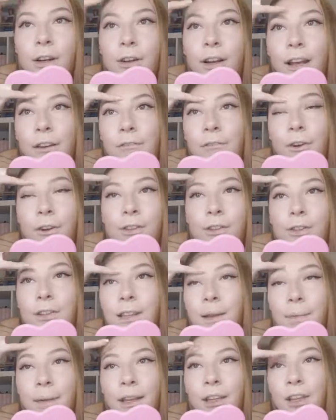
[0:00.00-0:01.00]
on headphones or
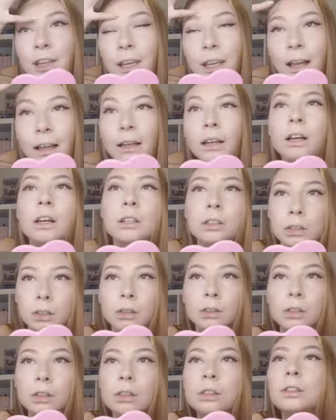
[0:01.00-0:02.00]
something and you hear like
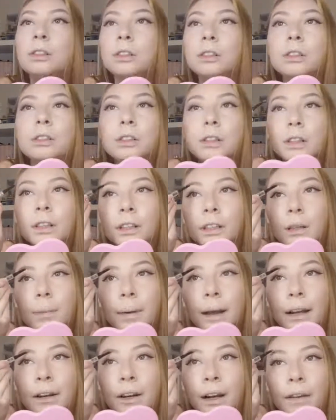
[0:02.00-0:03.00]
in the
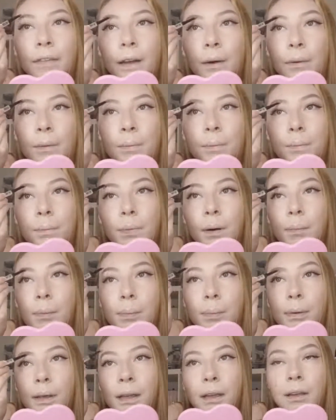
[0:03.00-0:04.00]
background, that would
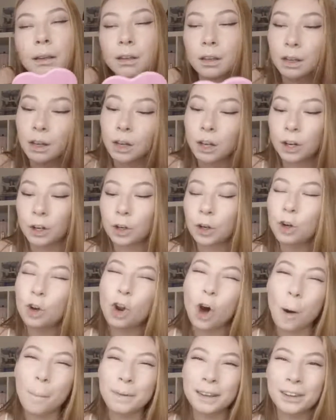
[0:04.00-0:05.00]
probably
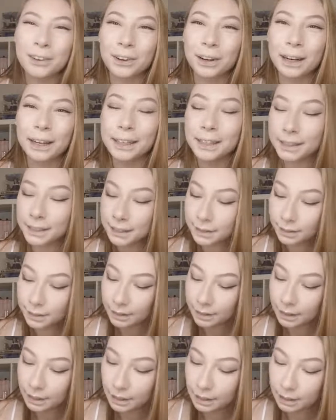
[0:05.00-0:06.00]
not be great.
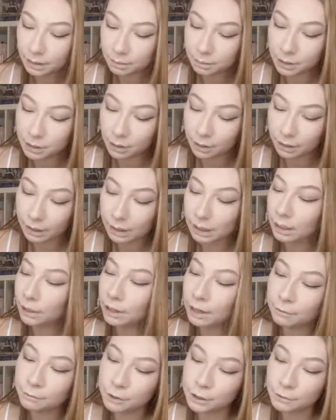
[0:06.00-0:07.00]
So here
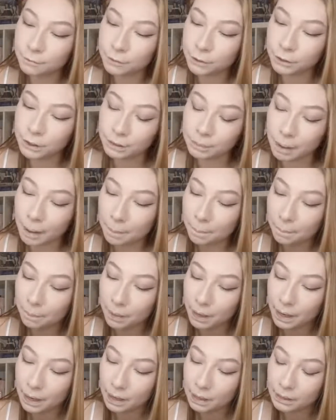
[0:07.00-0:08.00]
I've just filled in my
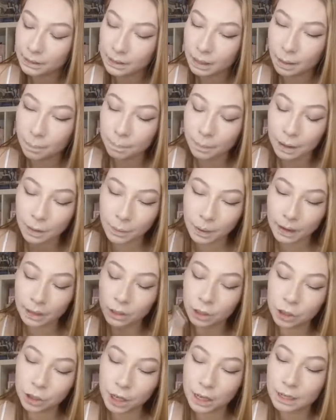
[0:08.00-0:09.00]
brows. By the way, I
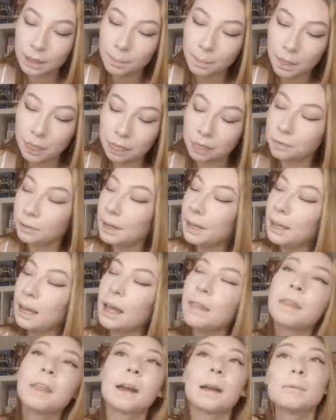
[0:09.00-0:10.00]
use shade number 3
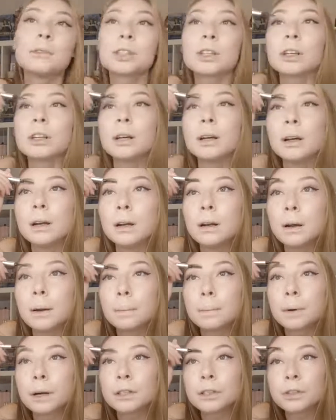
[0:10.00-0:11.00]
and then I'm just going to
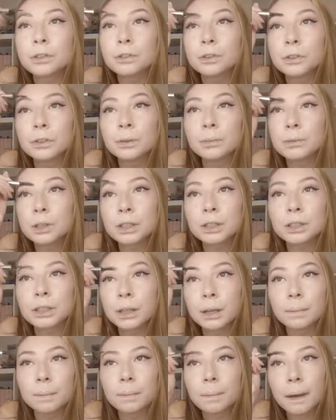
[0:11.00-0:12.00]
brush through them just
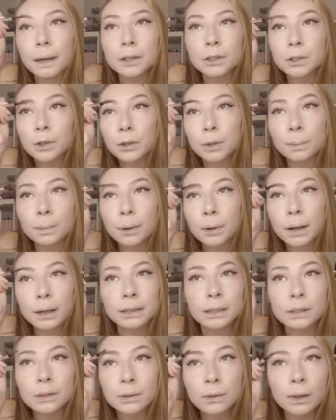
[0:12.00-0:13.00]
to make sure the product
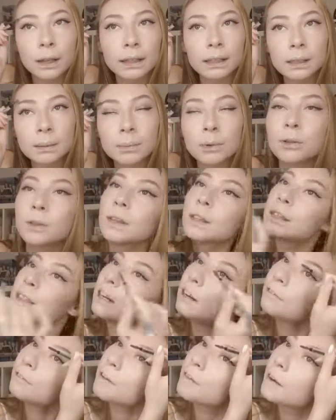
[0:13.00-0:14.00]
is all like smooth and
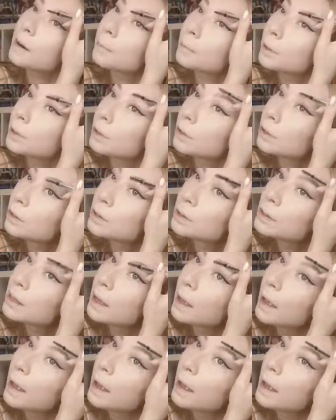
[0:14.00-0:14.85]
stuff, and then I'm going to use